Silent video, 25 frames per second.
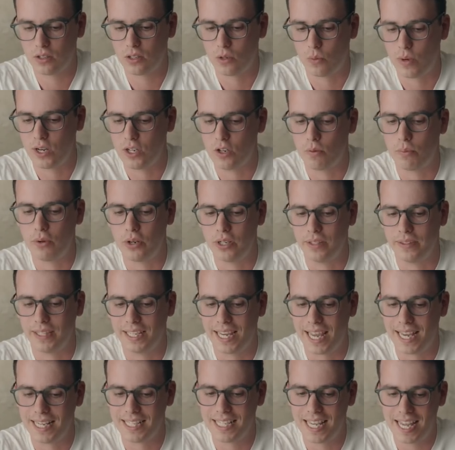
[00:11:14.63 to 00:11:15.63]
So when you're putting
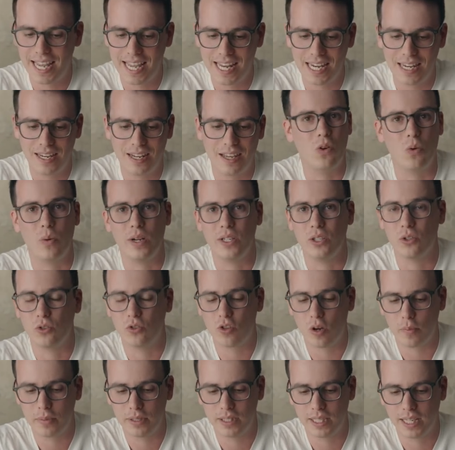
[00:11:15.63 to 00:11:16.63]
the case in or when you're
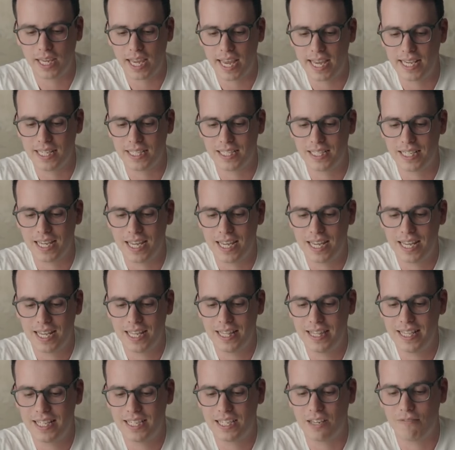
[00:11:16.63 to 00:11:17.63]
dropping the case,
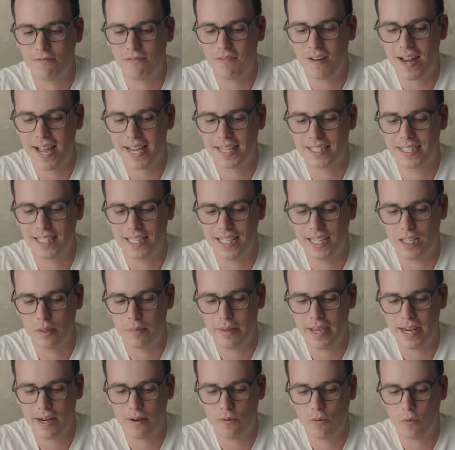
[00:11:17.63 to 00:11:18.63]
this can flex a little
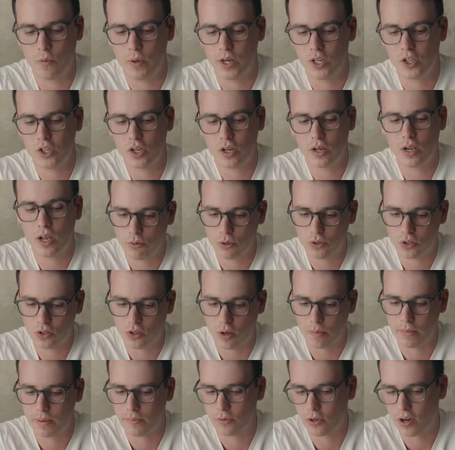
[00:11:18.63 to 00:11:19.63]
bit, which will
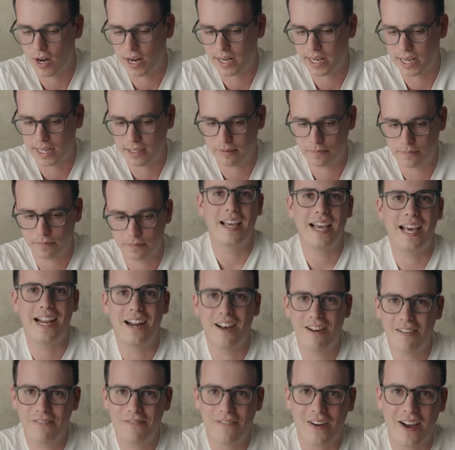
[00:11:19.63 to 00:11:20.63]
stop them cracking.
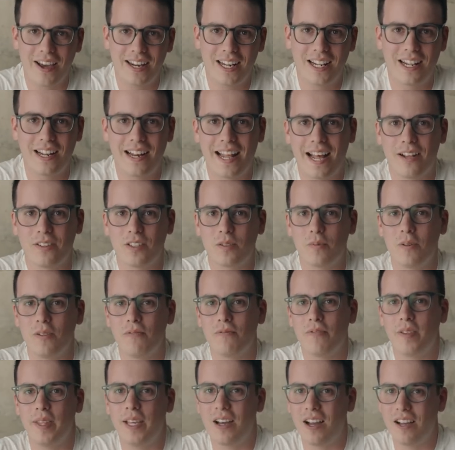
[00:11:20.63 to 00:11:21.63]
And our final
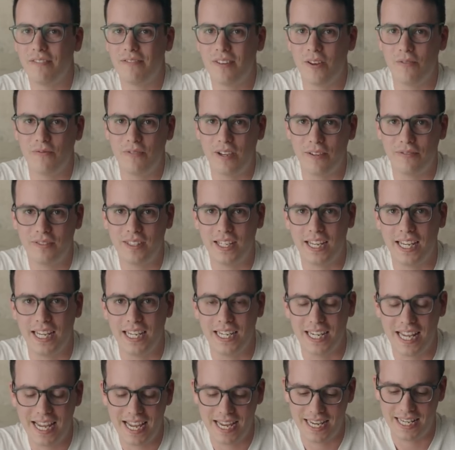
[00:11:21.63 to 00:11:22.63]
announcement for the iPhone
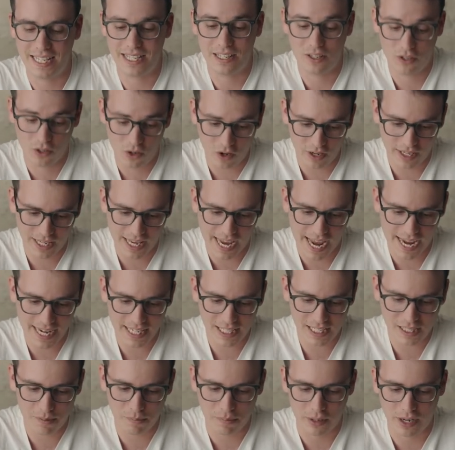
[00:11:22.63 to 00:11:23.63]
15 is not a
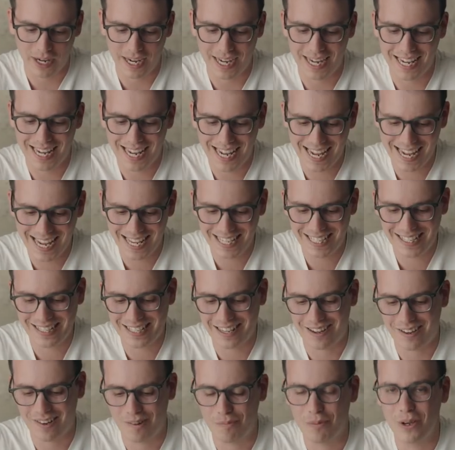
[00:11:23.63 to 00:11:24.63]
case, but it
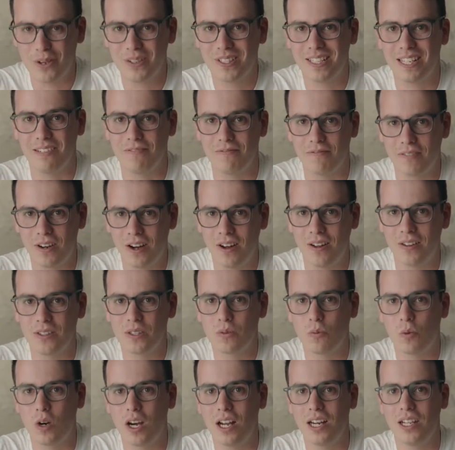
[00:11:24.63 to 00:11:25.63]
is our most
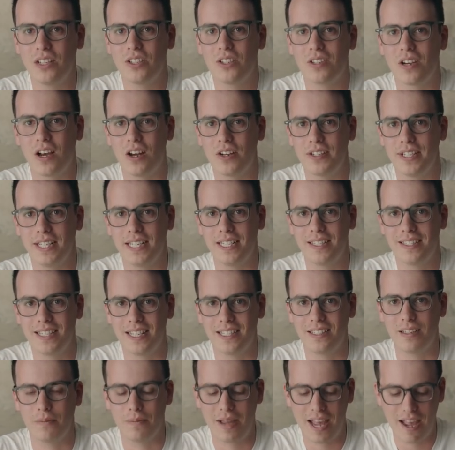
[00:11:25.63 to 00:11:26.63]
advanced wireless charging
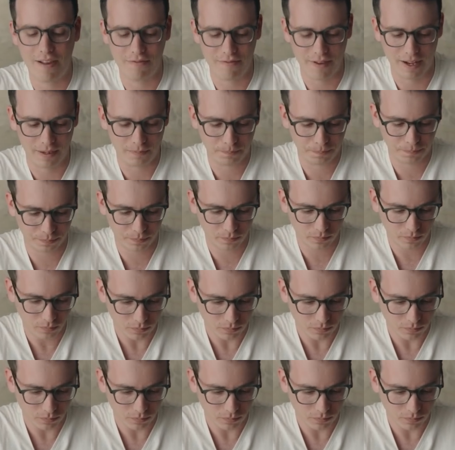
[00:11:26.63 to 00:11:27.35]
system ever.